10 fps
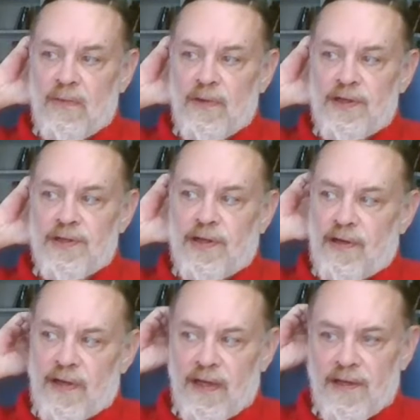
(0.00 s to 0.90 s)

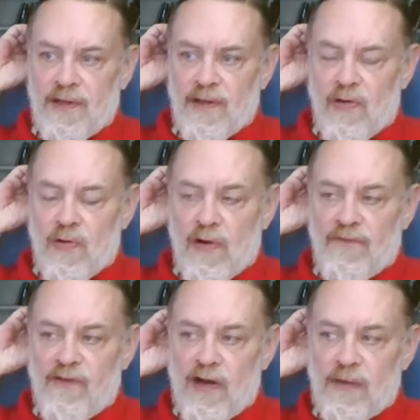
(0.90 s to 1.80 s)
returned into the court
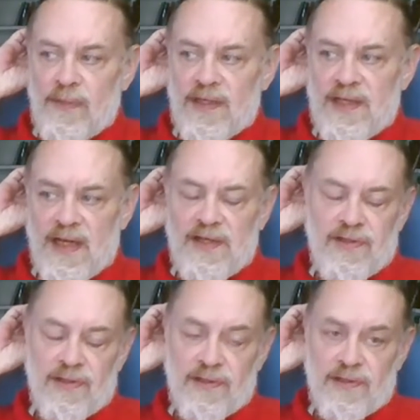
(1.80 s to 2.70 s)
of
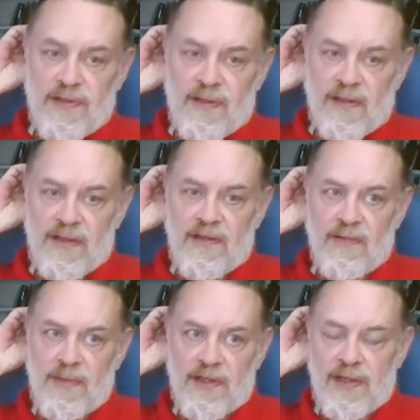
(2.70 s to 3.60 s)
augmentations until
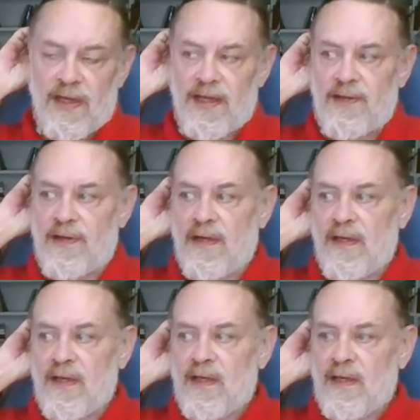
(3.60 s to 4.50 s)
much later
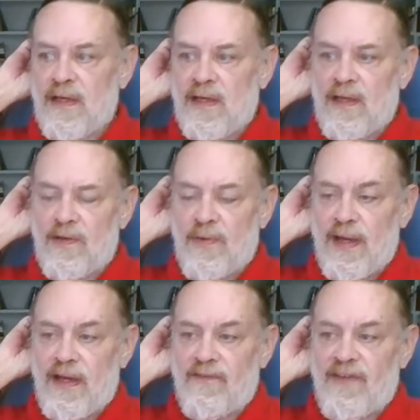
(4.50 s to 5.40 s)
in the
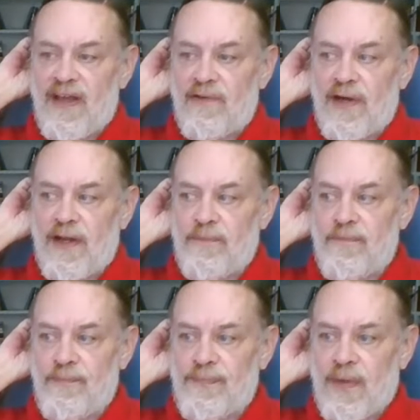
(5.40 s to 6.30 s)
reign of Henry.
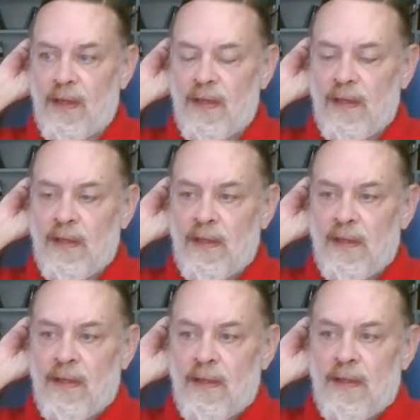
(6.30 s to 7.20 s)

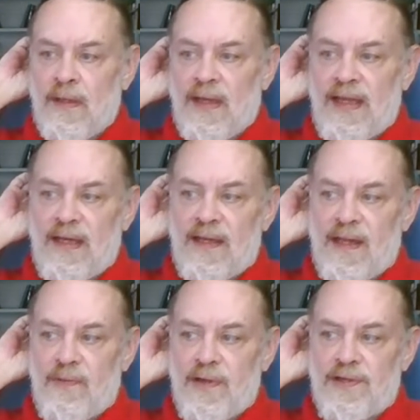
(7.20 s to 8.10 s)
Layton
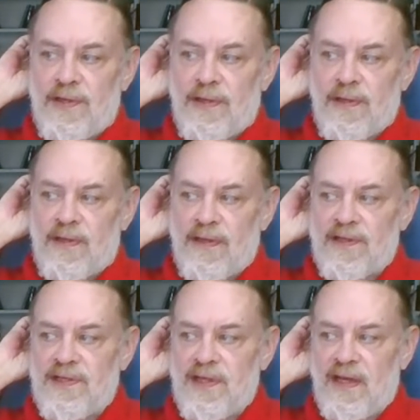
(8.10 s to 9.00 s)
then returned to the
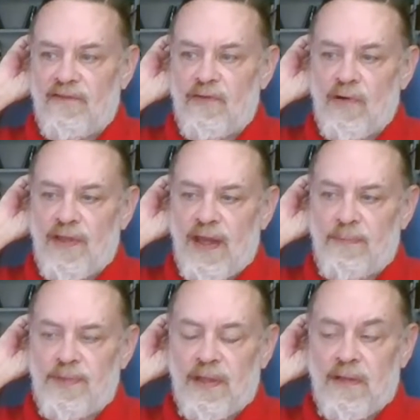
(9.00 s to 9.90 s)
city of
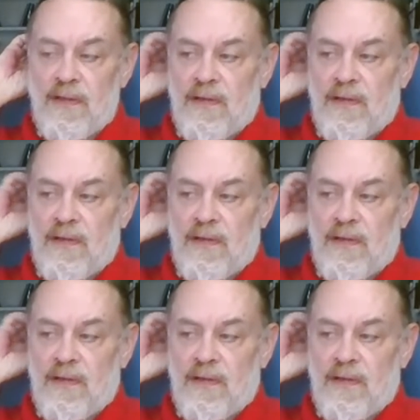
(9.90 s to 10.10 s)
Northampton,